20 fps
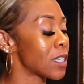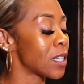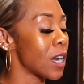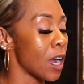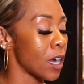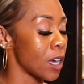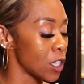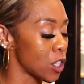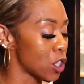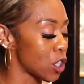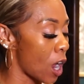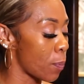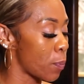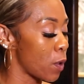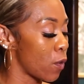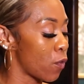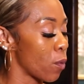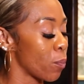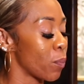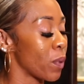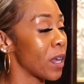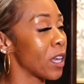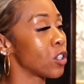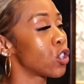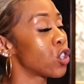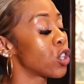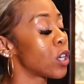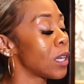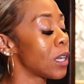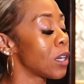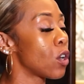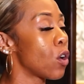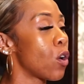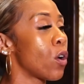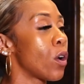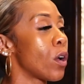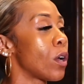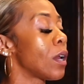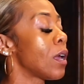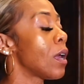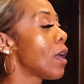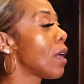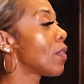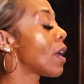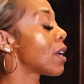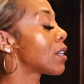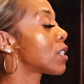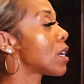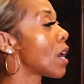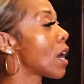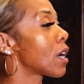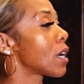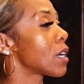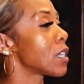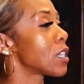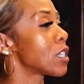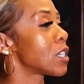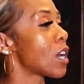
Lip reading: That's not going to stop you from being cheated on. That's not going to